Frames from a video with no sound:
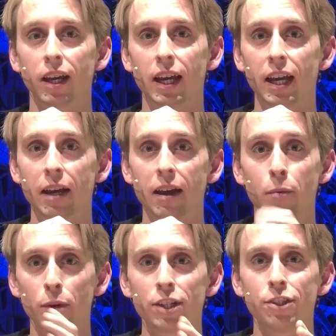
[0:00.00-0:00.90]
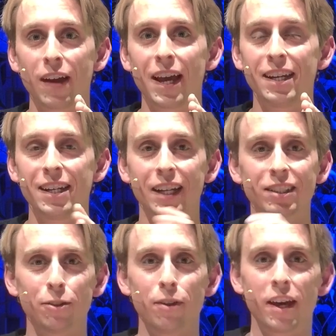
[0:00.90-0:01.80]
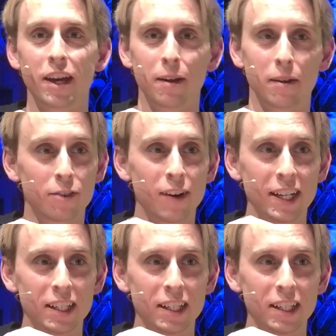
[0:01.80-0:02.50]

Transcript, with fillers: Uh, I wanted to end next to the great